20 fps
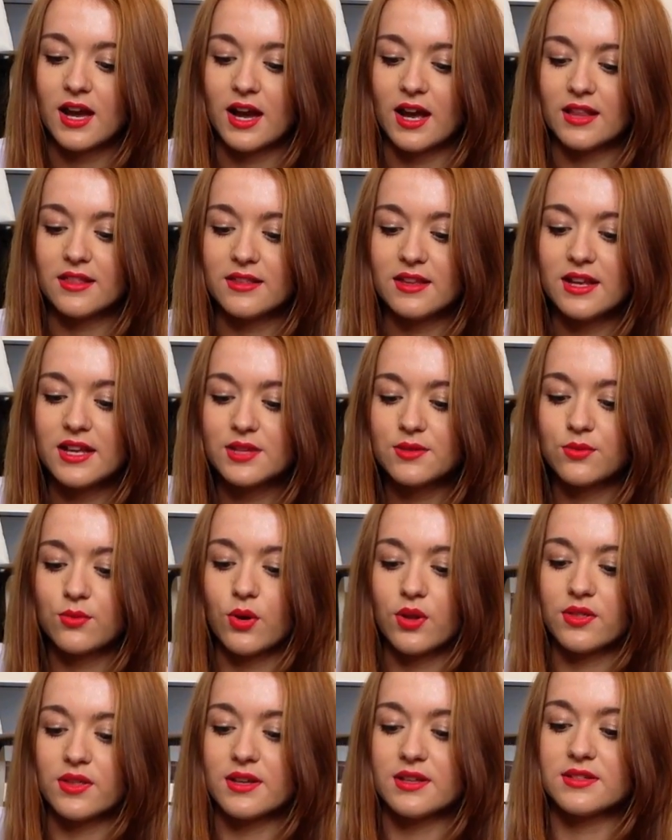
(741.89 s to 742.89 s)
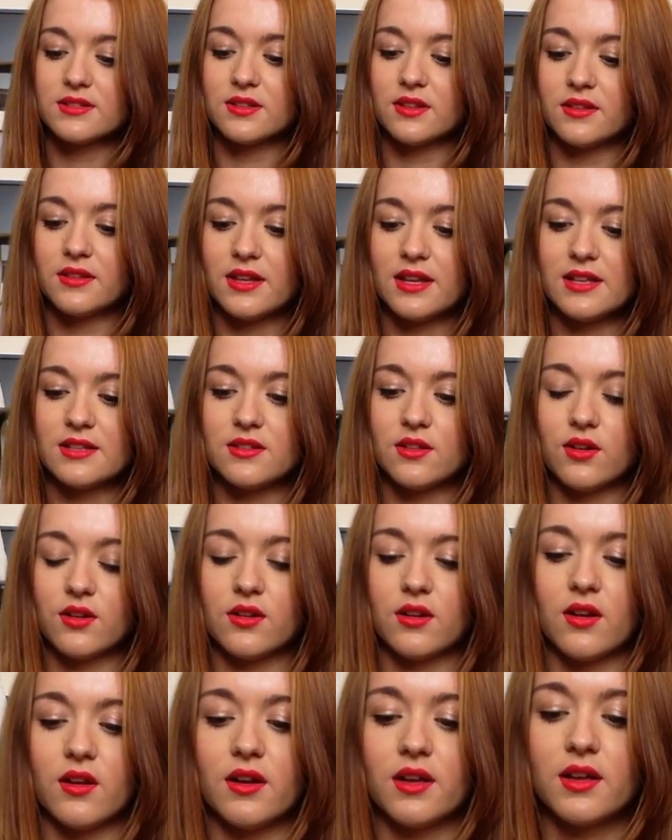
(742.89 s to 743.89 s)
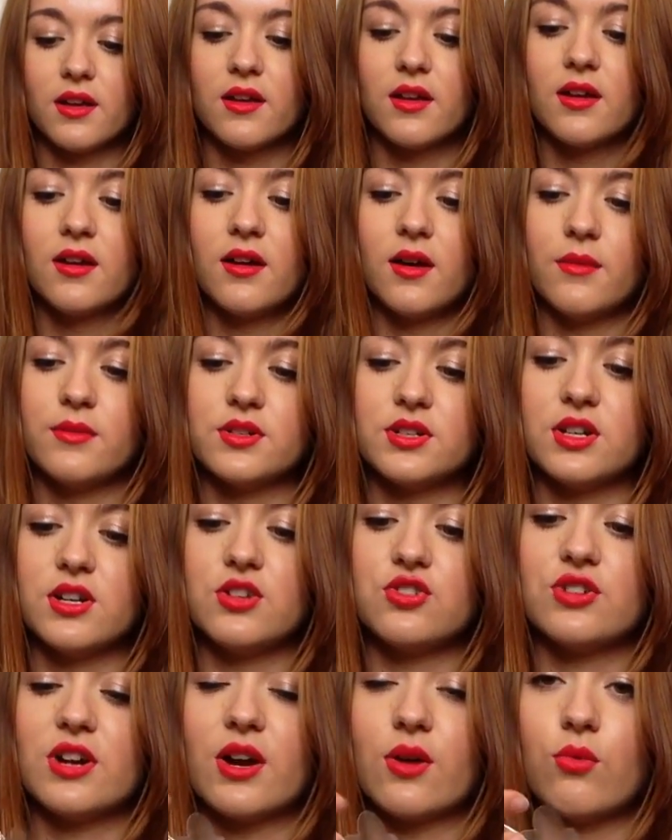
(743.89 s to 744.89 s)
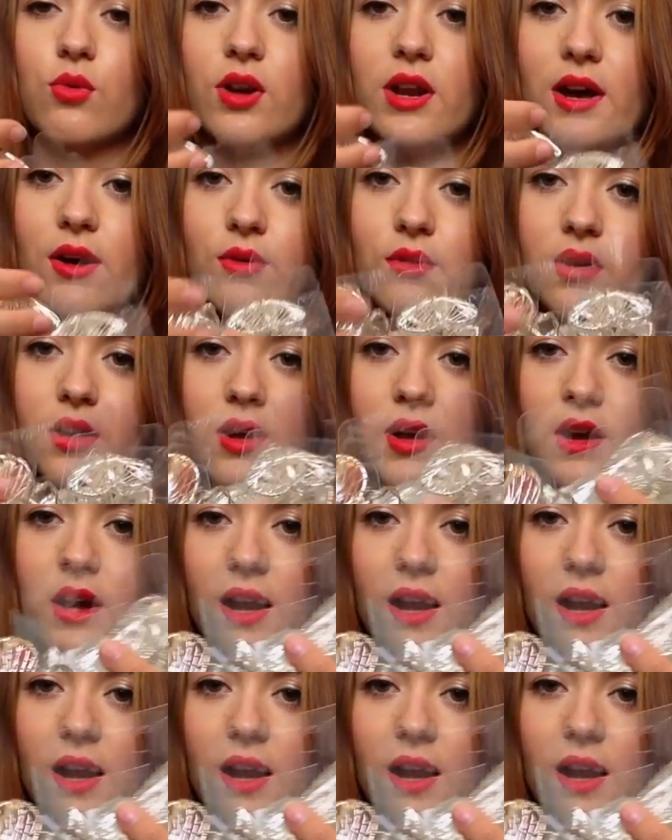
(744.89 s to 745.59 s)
And these are what these look like. I'm just going to drag one out.